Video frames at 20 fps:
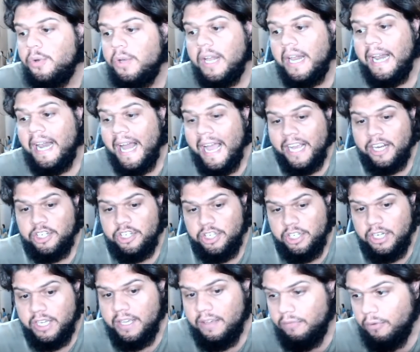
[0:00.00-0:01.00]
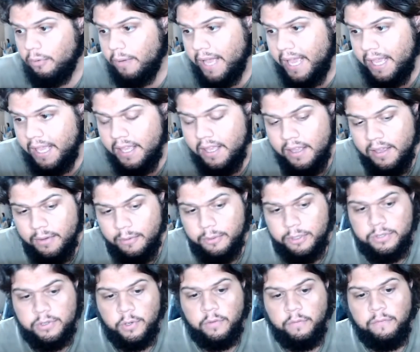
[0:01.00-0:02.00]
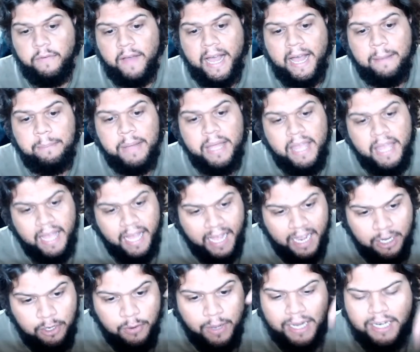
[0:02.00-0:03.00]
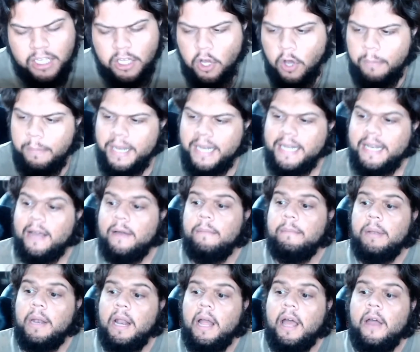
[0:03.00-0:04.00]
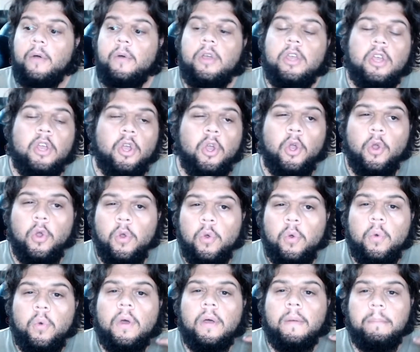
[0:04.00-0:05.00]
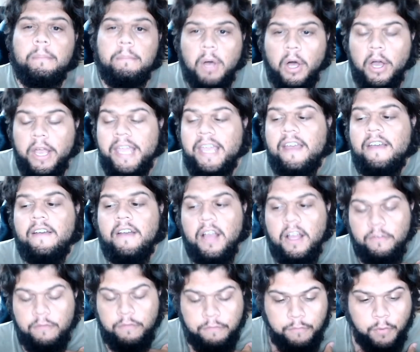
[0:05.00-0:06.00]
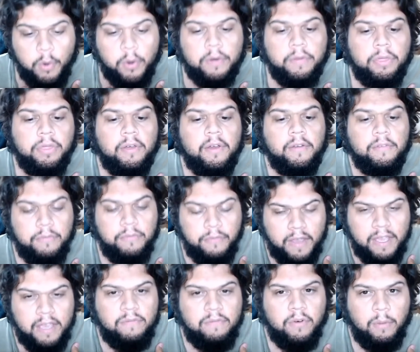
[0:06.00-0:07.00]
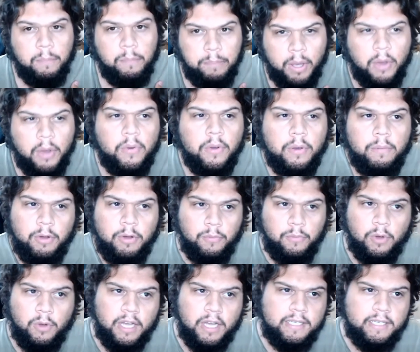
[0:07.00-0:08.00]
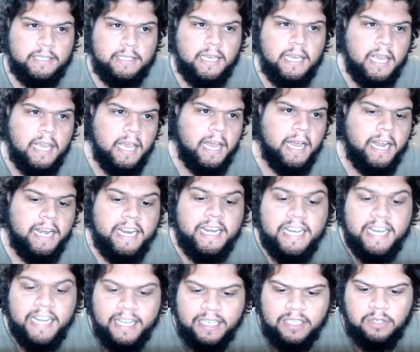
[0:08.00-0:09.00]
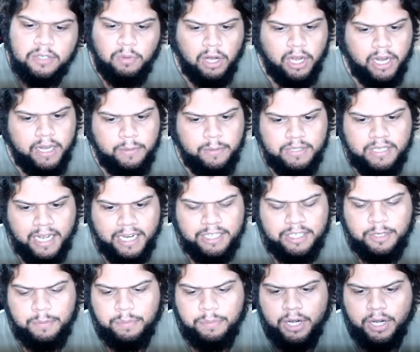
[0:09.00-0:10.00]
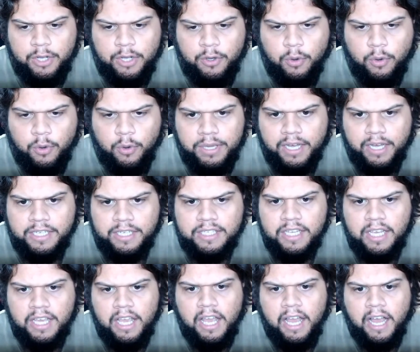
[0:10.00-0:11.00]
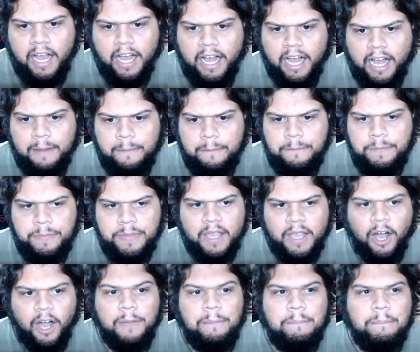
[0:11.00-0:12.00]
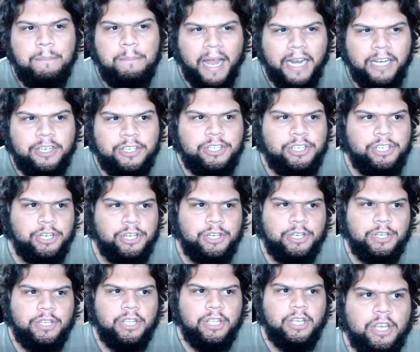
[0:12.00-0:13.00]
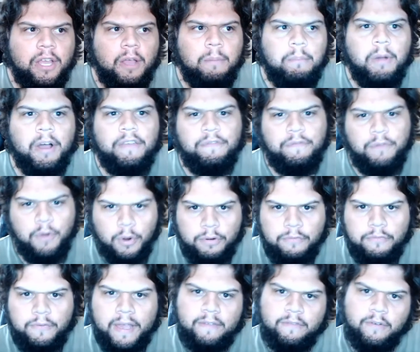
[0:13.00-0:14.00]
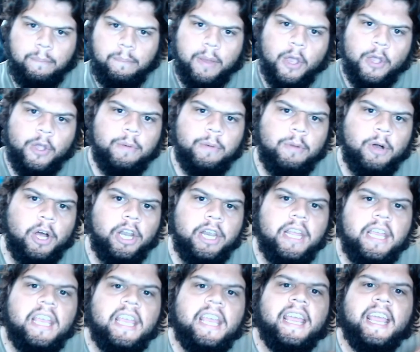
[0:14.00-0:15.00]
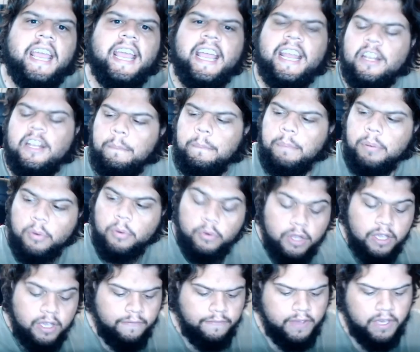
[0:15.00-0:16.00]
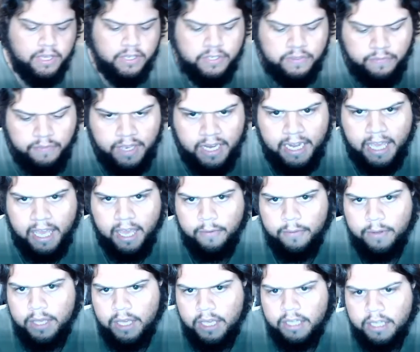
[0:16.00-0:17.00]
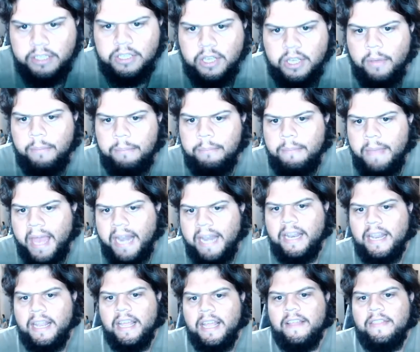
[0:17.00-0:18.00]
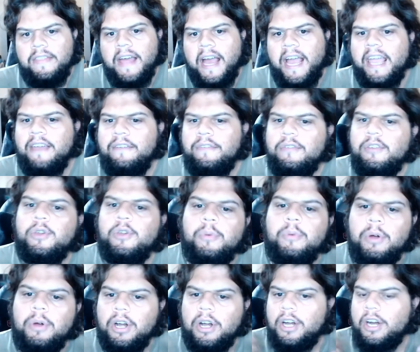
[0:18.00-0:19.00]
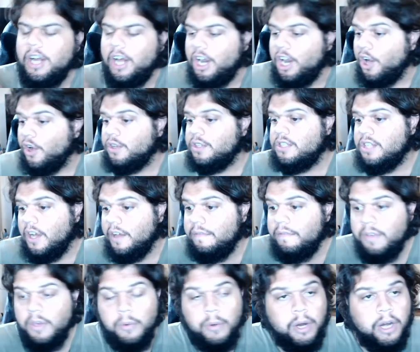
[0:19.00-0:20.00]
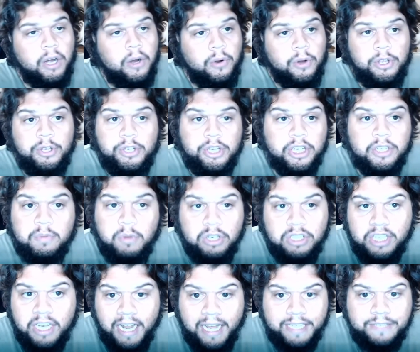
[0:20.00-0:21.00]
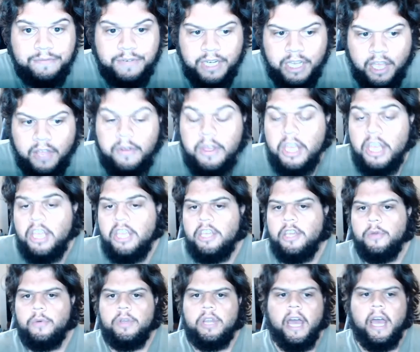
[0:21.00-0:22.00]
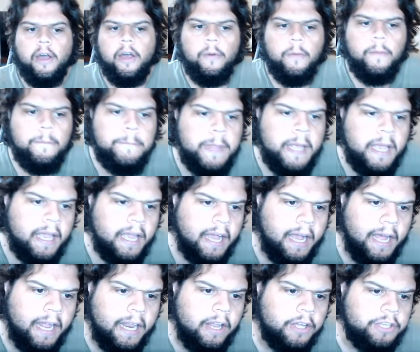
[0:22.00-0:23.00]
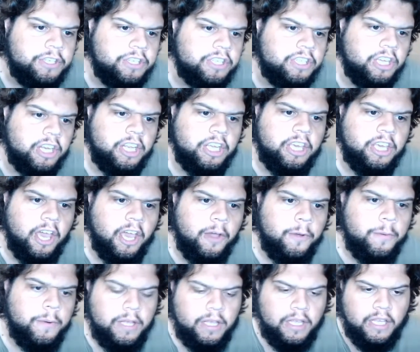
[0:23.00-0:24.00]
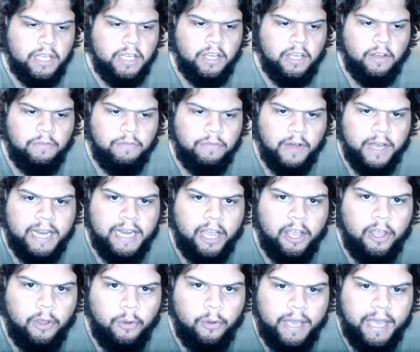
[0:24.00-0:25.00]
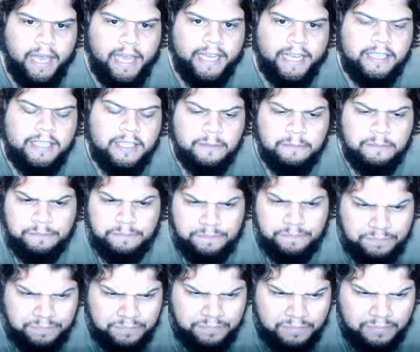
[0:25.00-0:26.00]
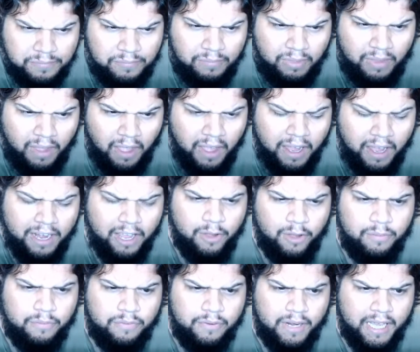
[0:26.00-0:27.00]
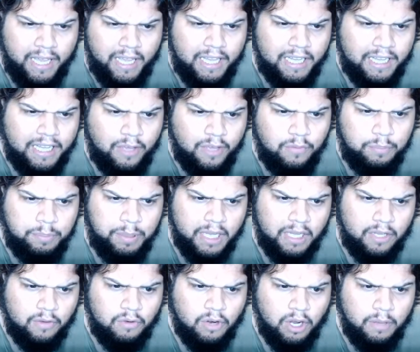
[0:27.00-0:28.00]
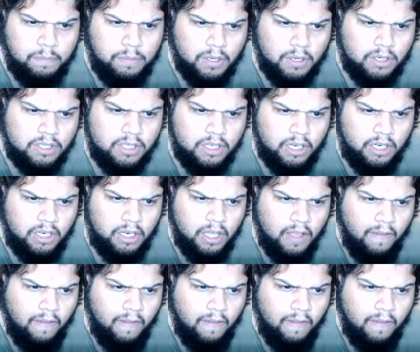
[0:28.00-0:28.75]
collection giveaway, which was fab, and you had to comment down below who my fourth favorite Pokemon was. And in this one, it was actually pretty cool because um, I mentioned my fourth favorite Pokemon in the previous video. So it meant that if you were a long time viewer or you just watched the last video, you know and I'm just going to go find out who it is. And hopefully they've picked the right person.